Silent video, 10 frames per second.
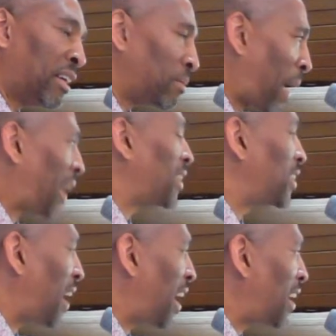Back in
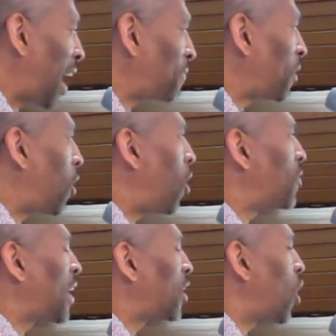the day, after
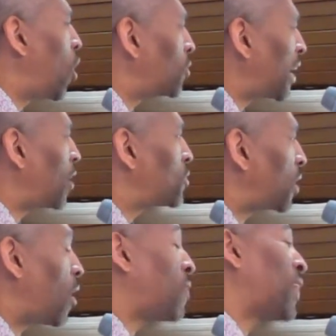all that long day on,
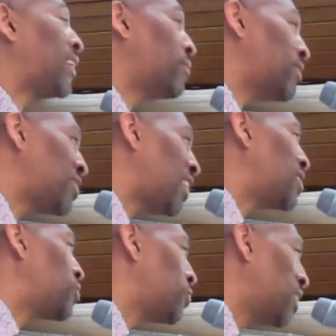oh, I forgot to mention
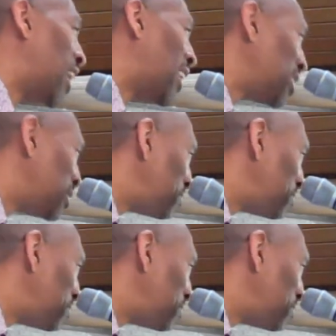Sunday school, didn't